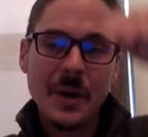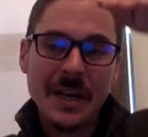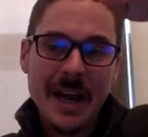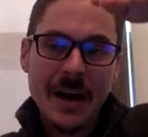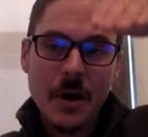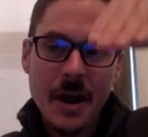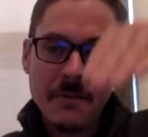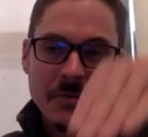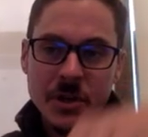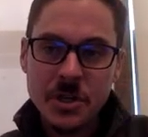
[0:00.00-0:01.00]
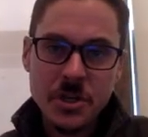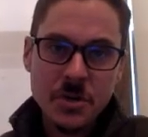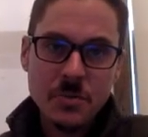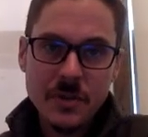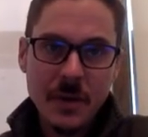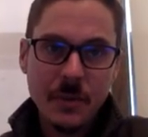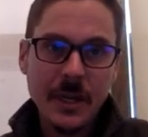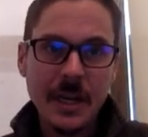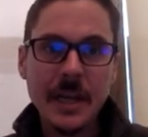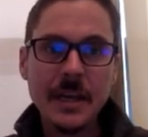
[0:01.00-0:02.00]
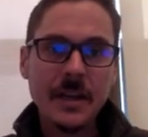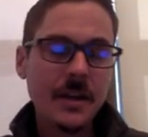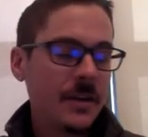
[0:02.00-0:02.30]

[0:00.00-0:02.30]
now have the shoot that we need.